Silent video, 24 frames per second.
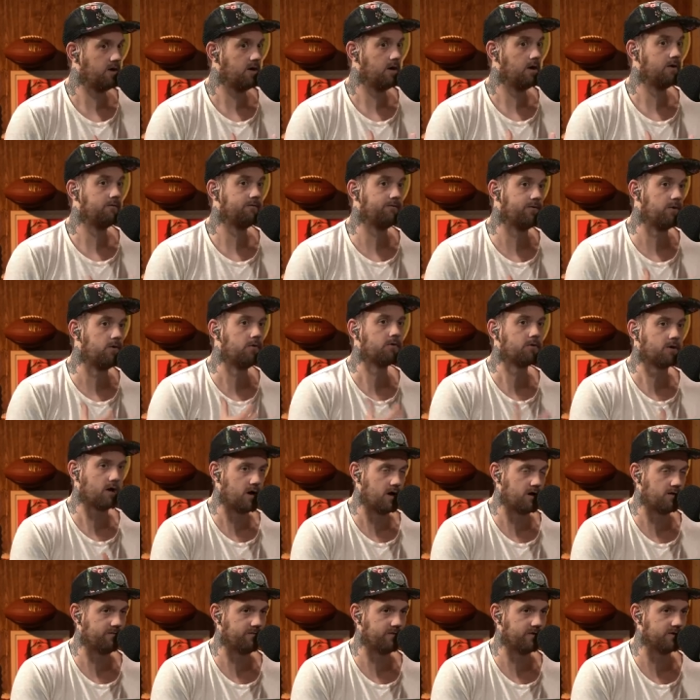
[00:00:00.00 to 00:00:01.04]
full
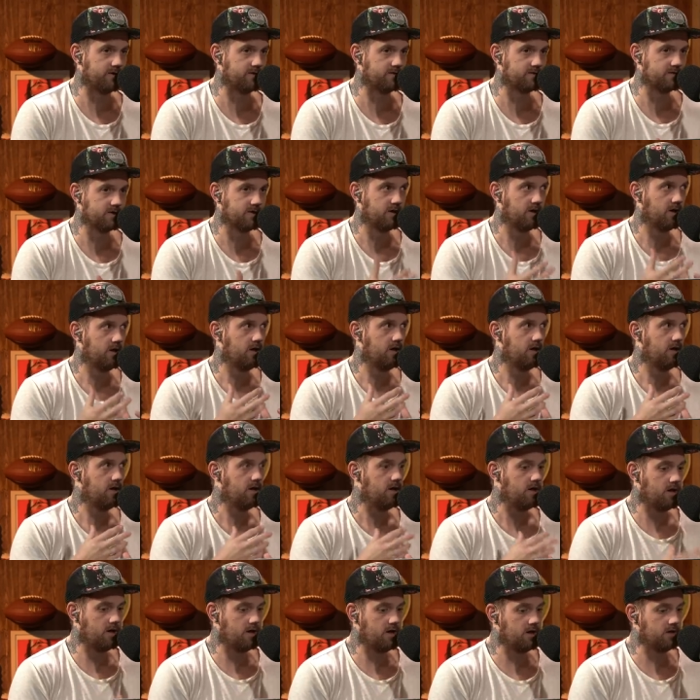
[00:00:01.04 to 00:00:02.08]
confidence
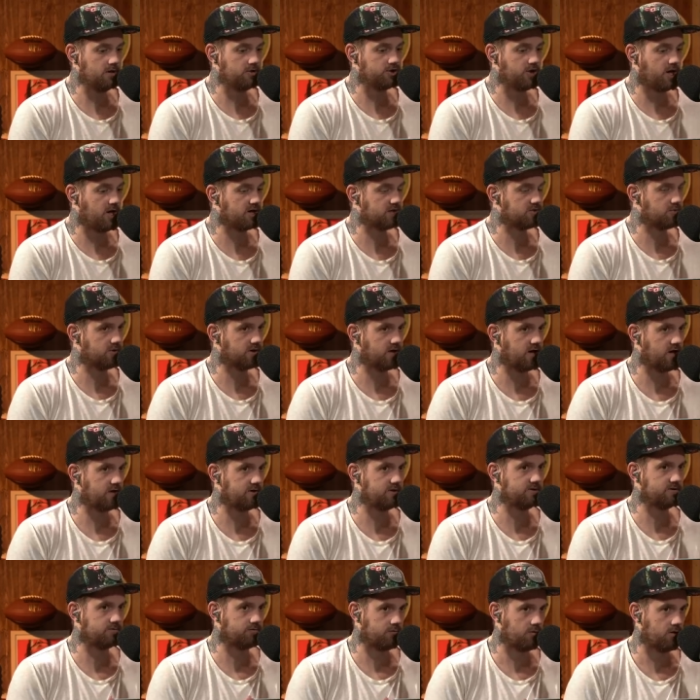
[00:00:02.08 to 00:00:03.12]
in Joshua
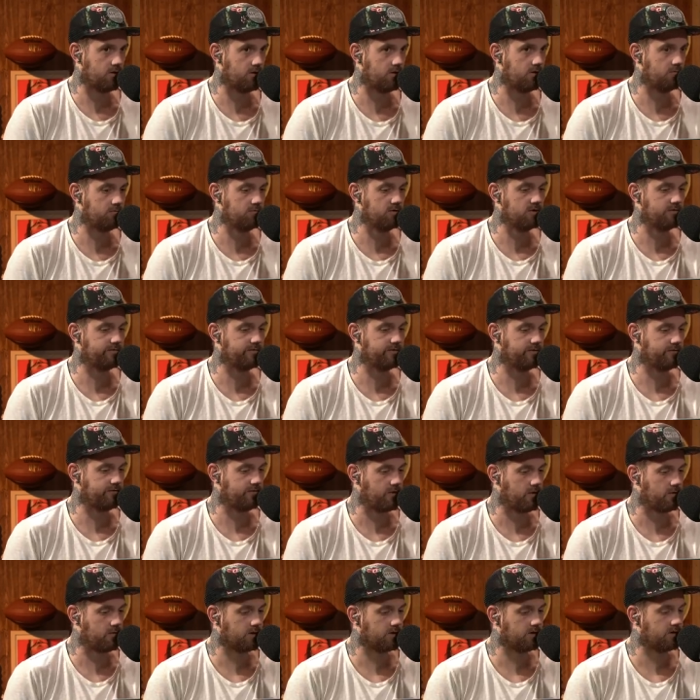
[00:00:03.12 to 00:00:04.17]
Kelly's role moving
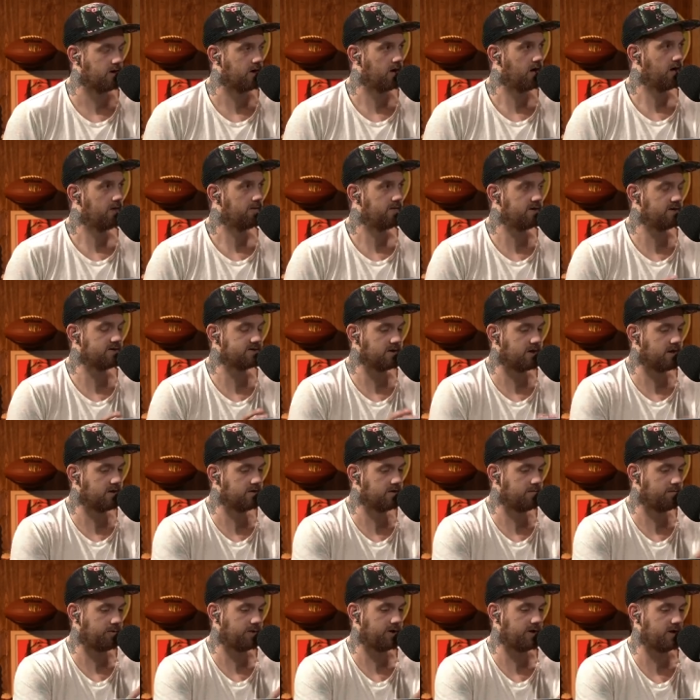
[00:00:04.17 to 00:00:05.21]
forward. These
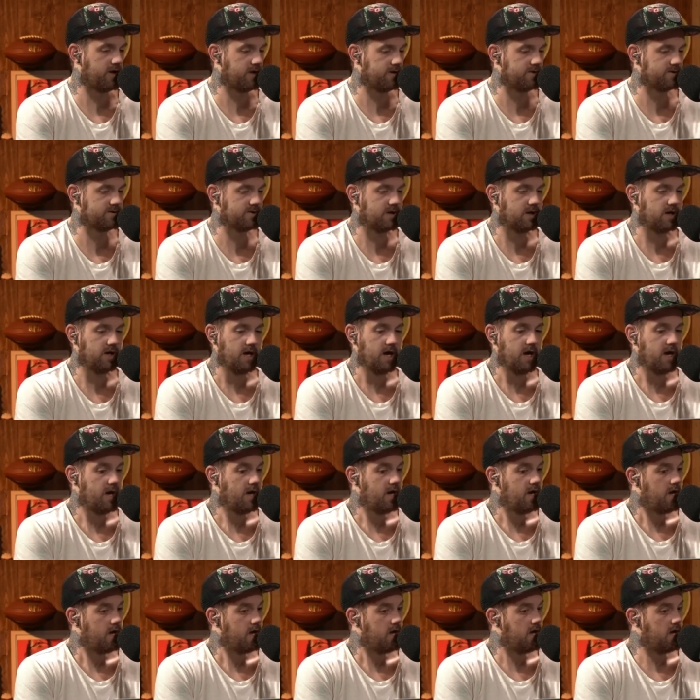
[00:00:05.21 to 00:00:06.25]
other players
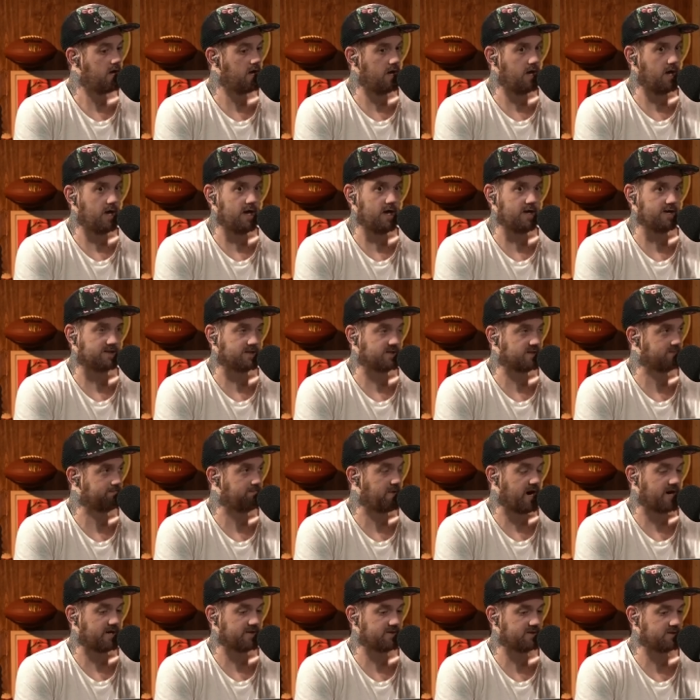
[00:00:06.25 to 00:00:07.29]
it's
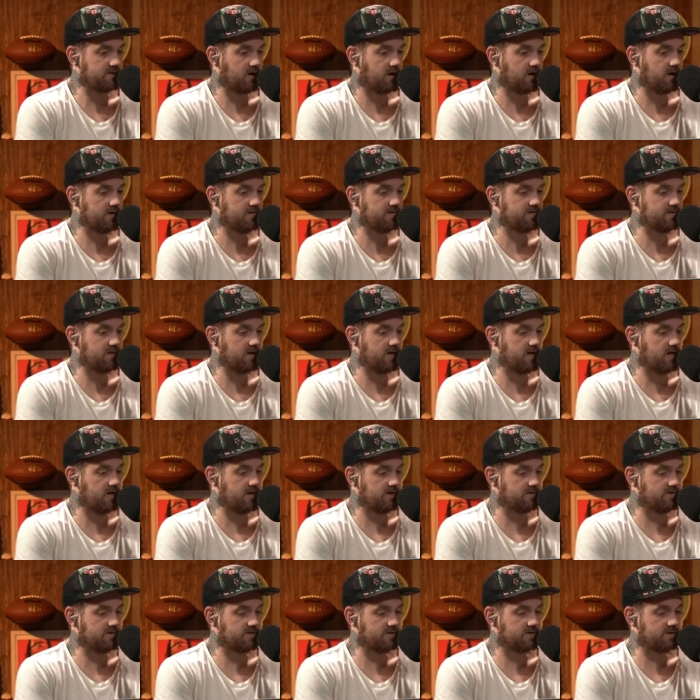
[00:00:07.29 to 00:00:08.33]
spot starts,
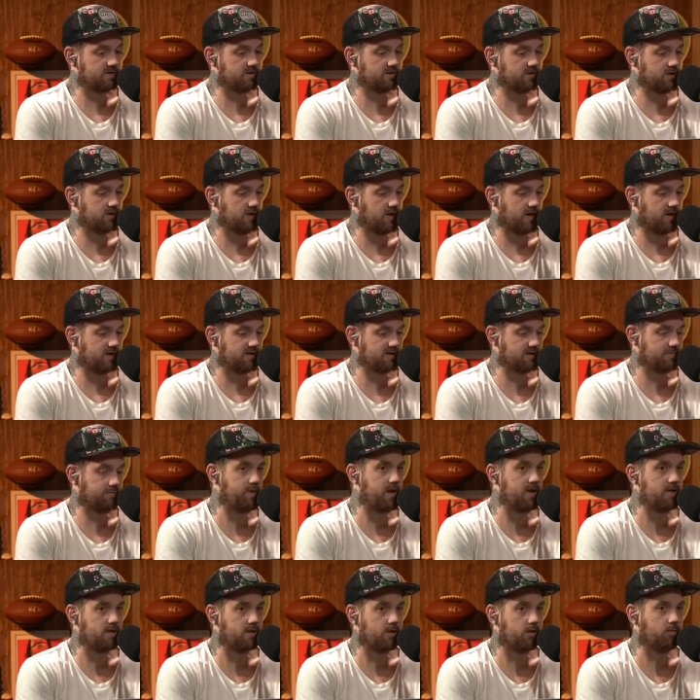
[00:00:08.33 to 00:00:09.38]
it's uh,
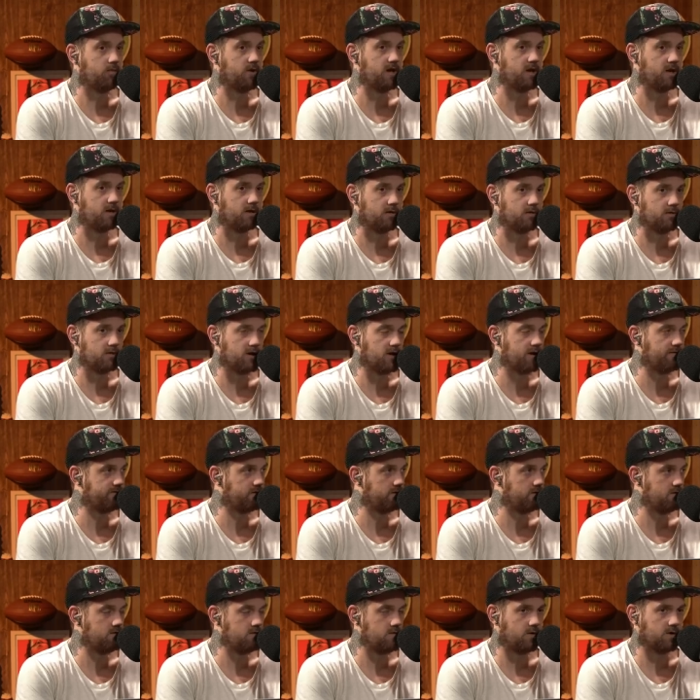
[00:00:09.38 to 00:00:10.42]
spin the wheel of the
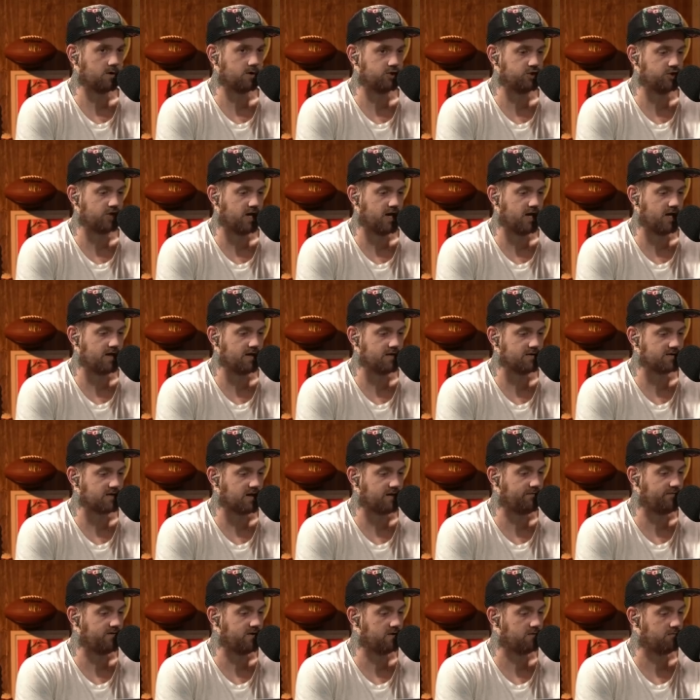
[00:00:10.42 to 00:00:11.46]
New York Giants. I
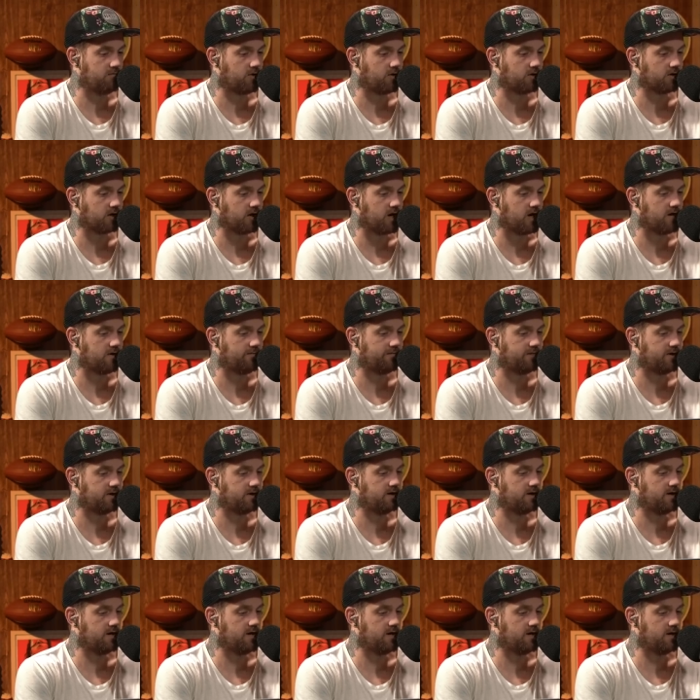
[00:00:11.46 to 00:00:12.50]
feel more
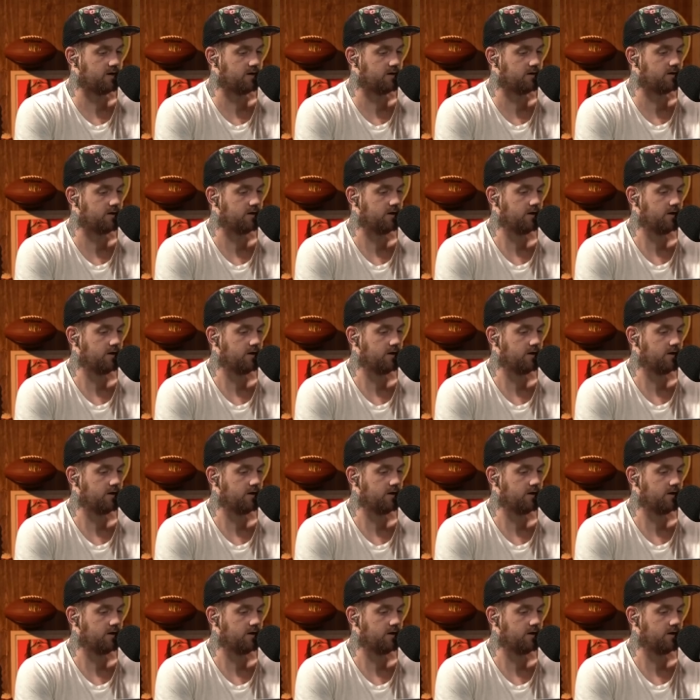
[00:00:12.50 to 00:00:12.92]
confident in